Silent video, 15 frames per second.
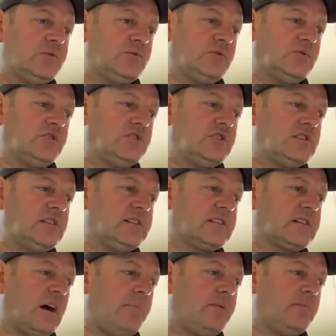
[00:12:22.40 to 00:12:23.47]
So yeah, there's a
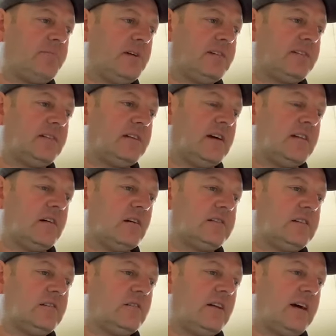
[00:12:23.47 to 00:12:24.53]
couple of bits in there that I
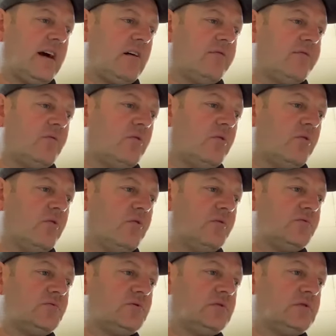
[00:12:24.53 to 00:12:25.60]
didn't allow for,
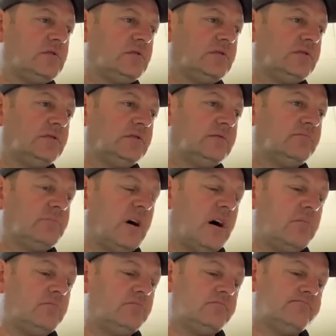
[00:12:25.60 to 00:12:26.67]

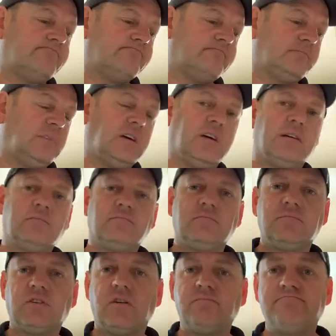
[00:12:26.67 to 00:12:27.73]
but yeah,
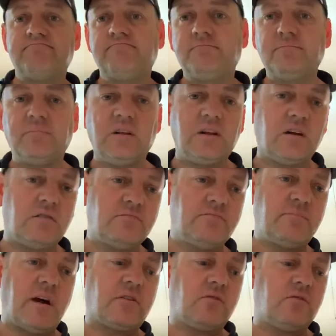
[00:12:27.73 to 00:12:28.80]
so,
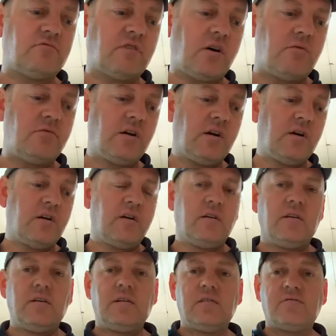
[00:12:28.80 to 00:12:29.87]
back on the road,
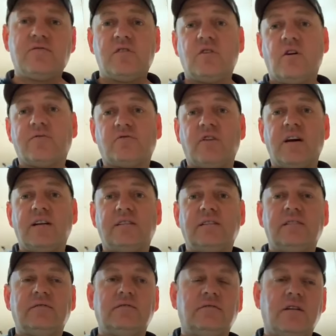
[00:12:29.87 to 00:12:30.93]

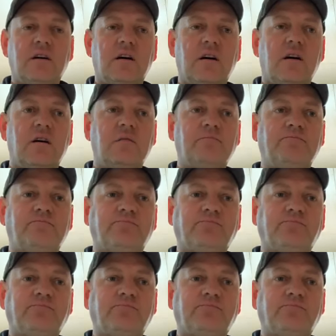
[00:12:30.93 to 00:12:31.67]
£3,500,